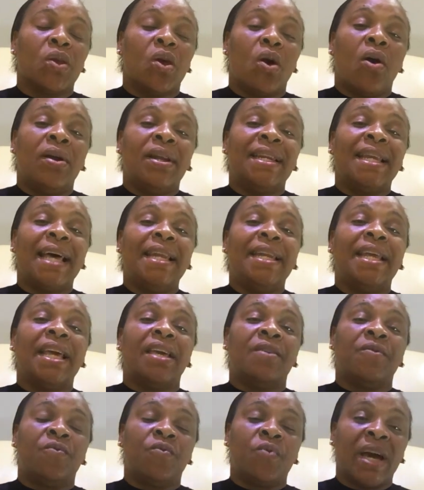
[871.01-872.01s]
On that day,
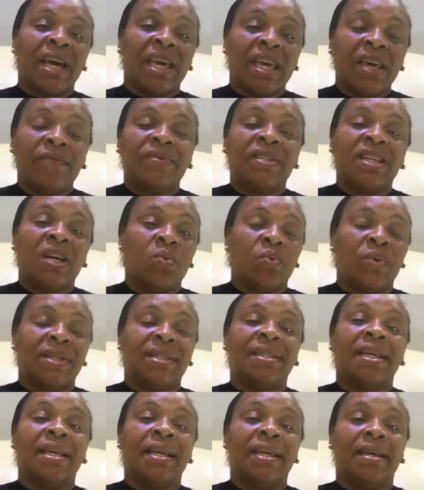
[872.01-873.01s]
if you are gifted with
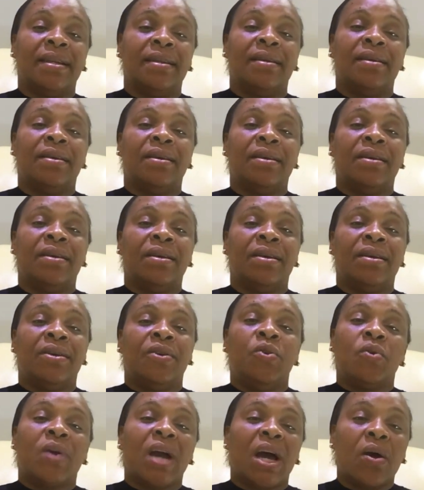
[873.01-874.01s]
singing,
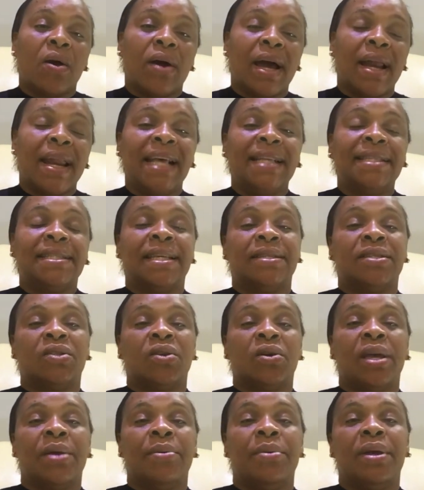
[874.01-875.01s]
you can organize
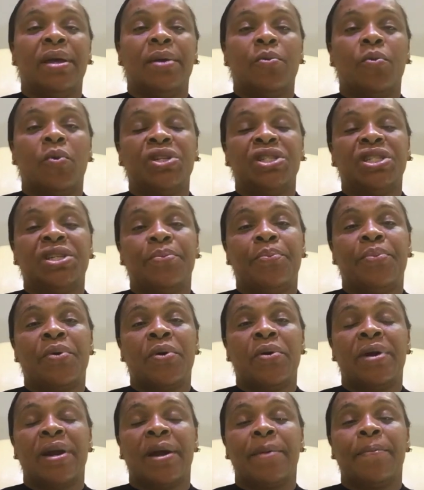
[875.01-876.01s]
a worship
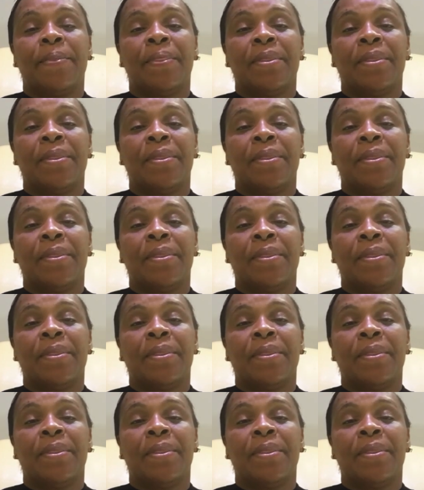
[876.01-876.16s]
program.